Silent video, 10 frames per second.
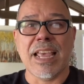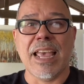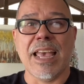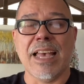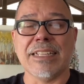
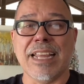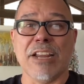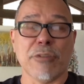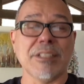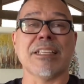and
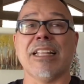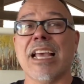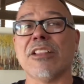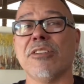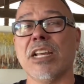increase the
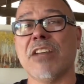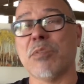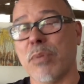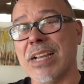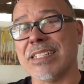likelihood of a
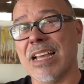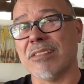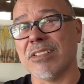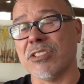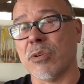
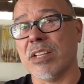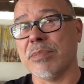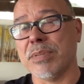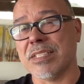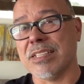breakdown during the
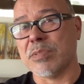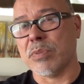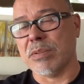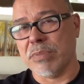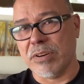busy
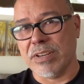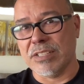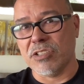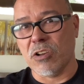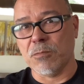spring period.
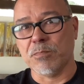So